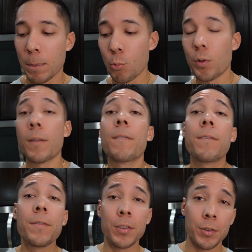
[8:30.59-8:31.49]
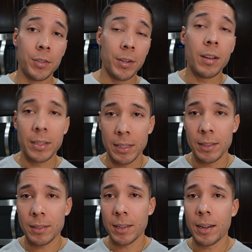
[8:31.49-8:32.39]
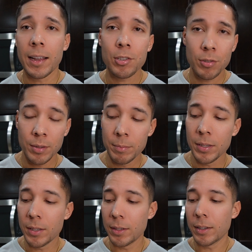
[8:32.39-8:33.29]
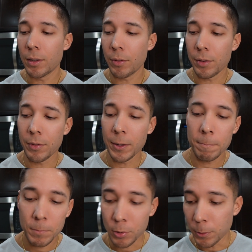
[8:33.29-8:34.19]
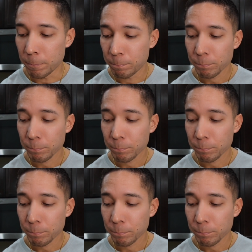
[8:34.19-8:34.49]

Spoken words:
you wanna feel good on the inside and actually be good and healthy, right? So